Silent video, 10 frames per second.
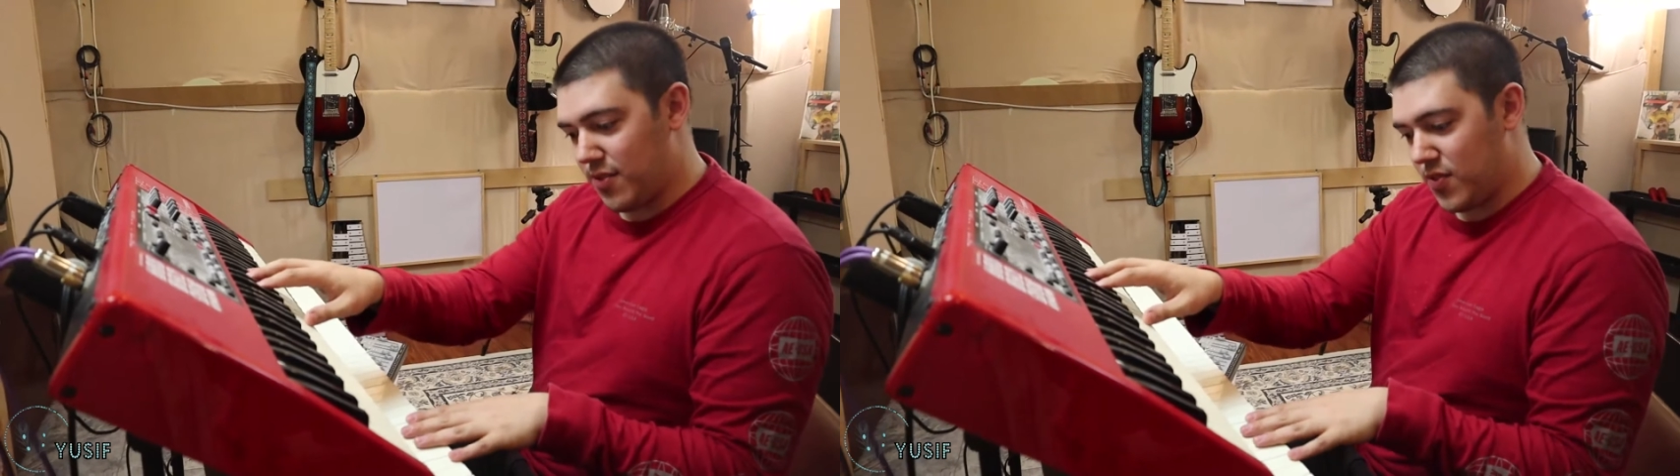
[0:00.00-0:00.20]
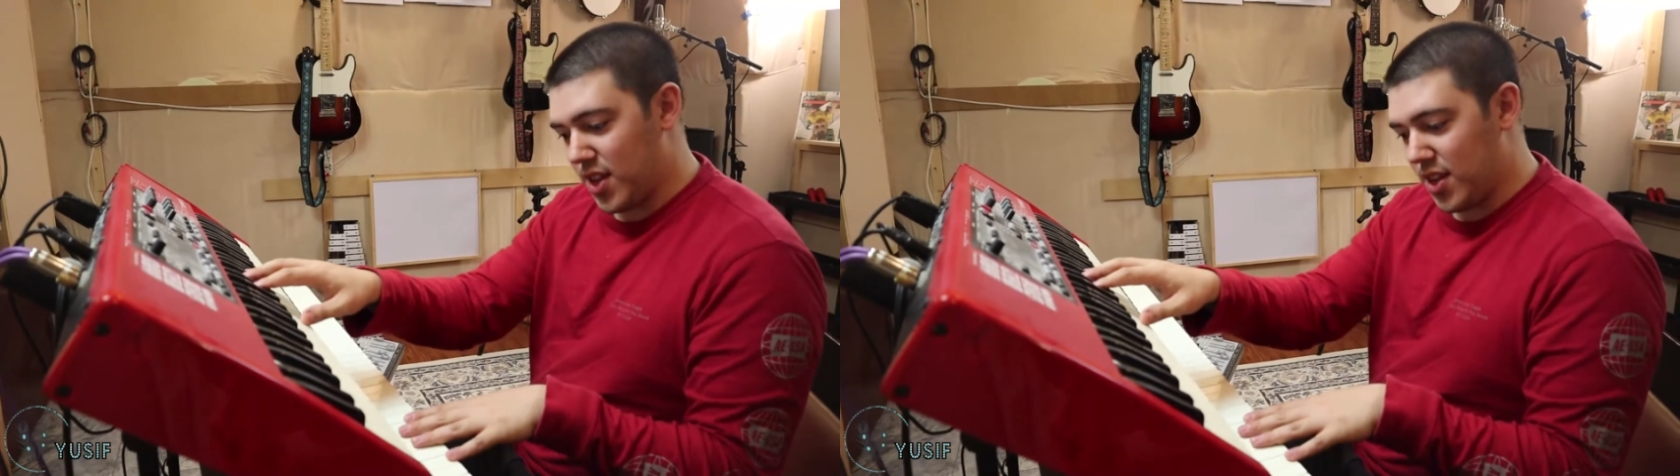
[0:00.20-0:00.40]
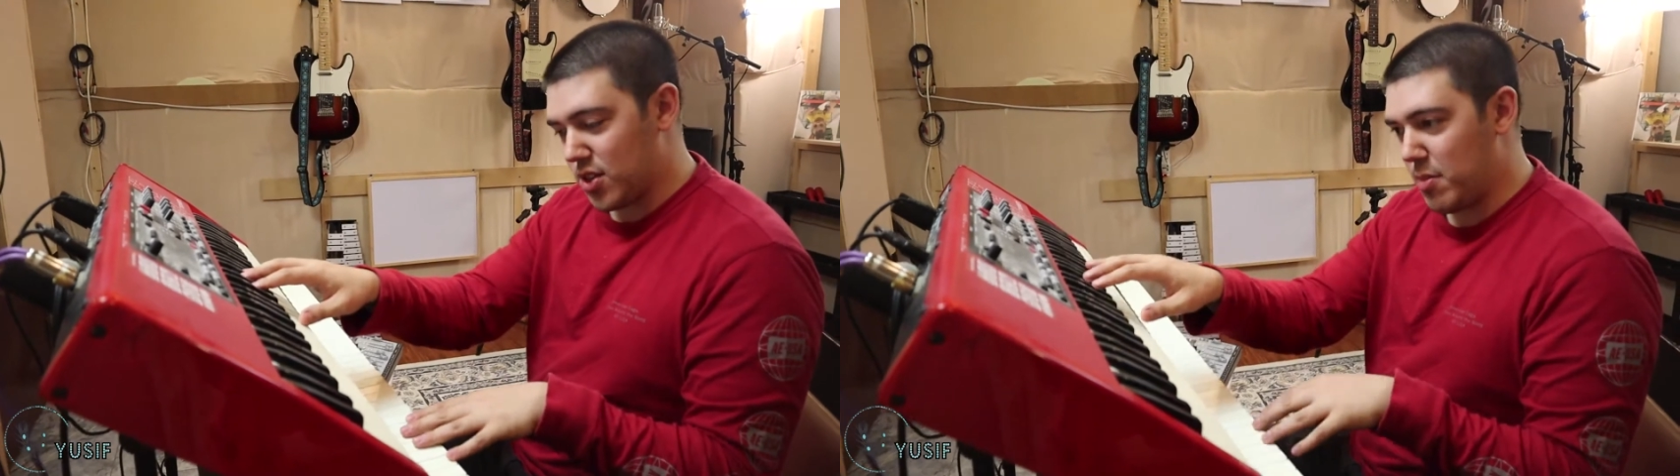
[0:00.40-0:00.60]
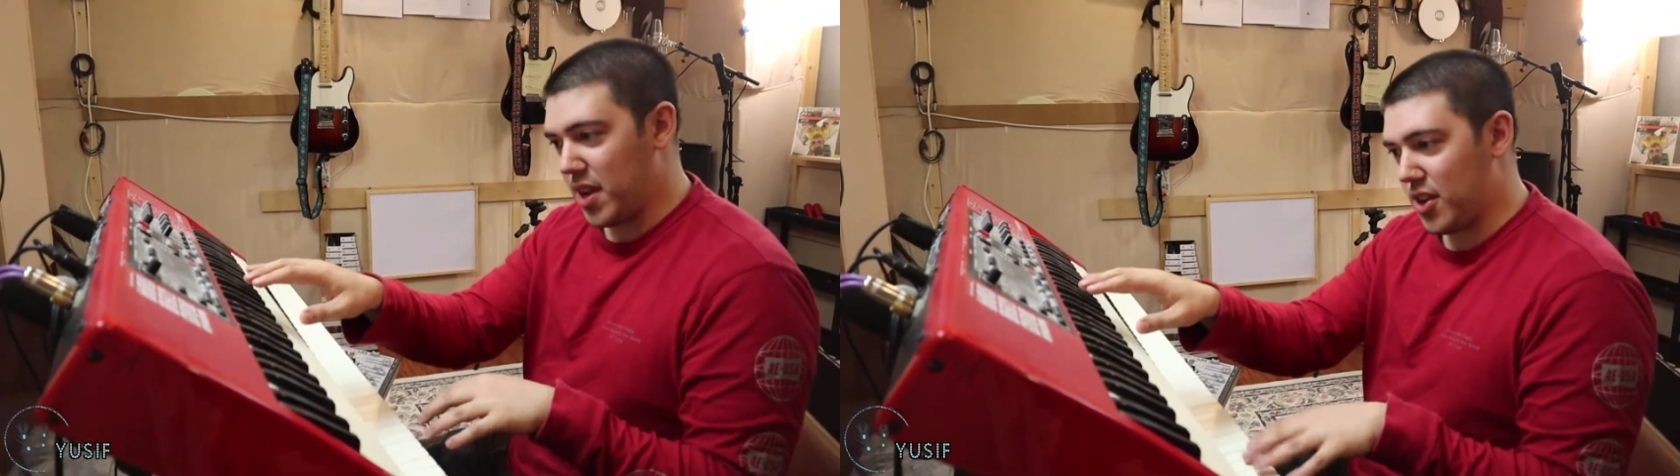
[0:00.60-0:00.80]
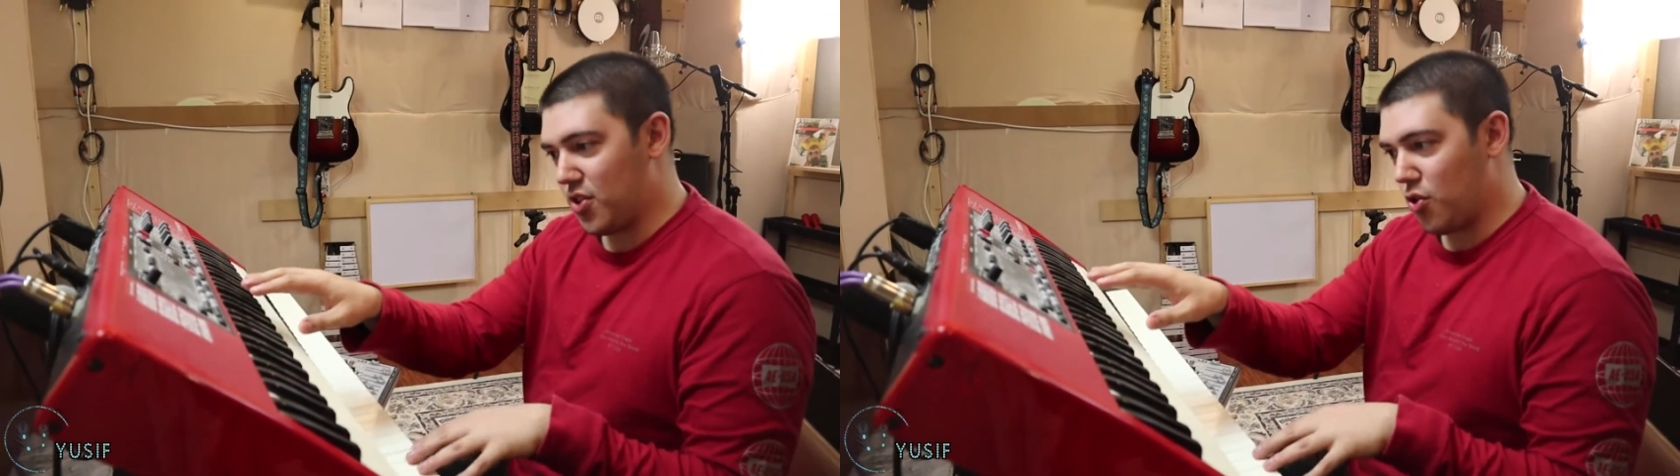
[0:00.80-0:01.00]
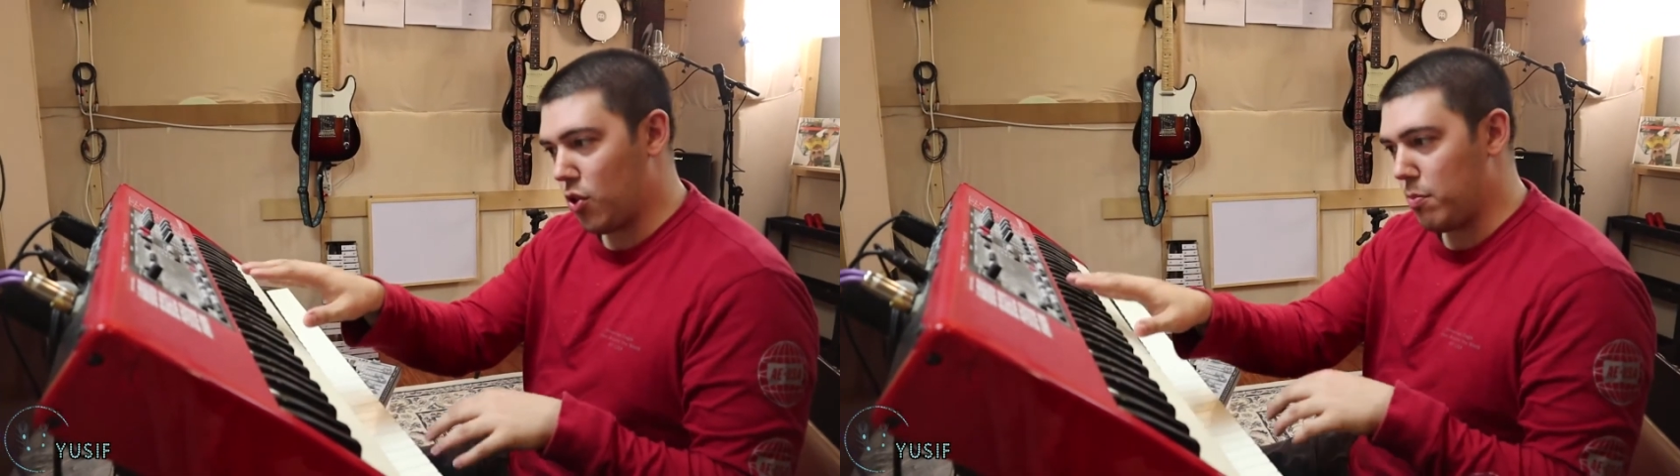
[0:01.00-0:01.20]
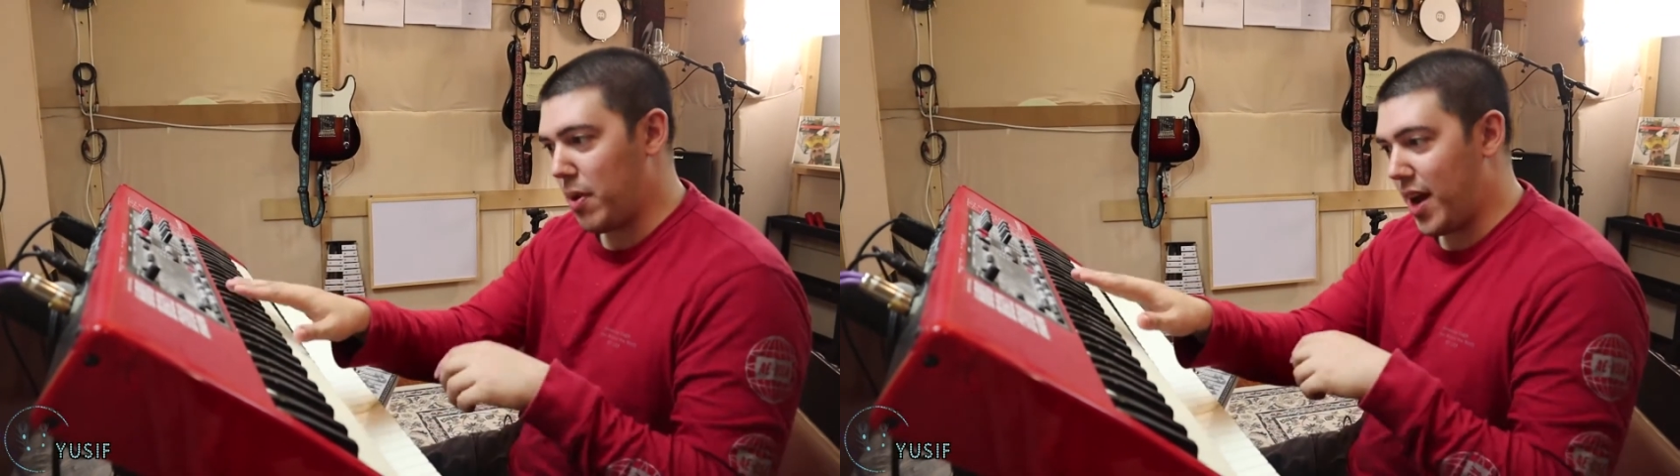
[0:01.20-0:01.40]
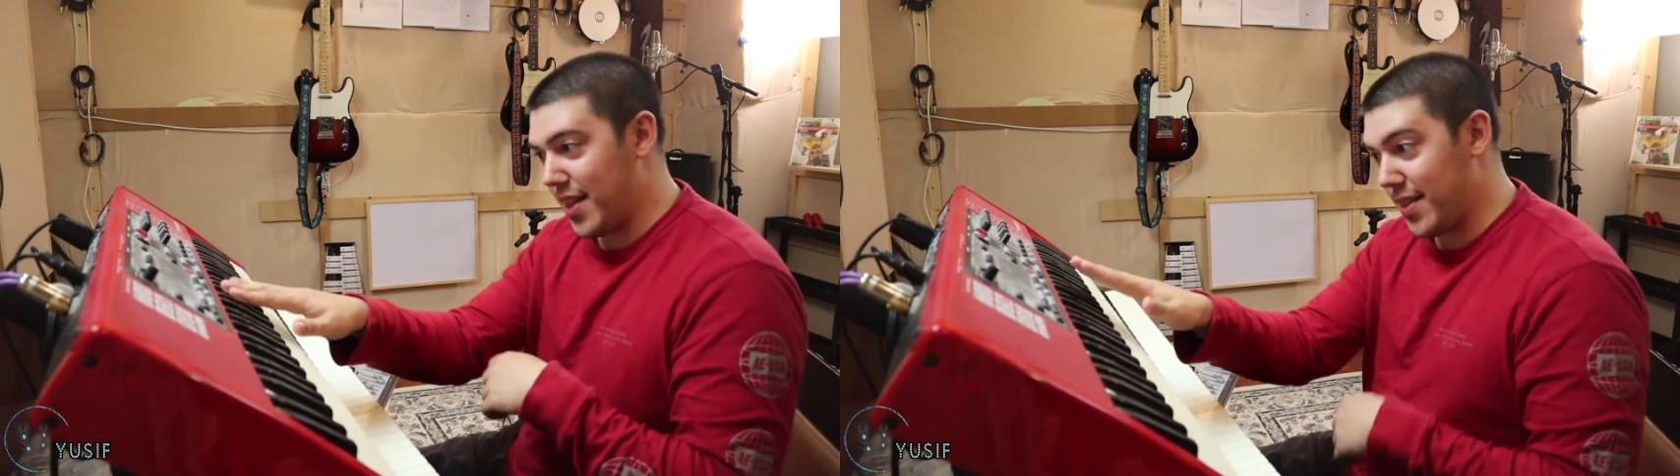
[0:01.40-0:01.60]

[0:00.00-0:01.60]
this are being controlled by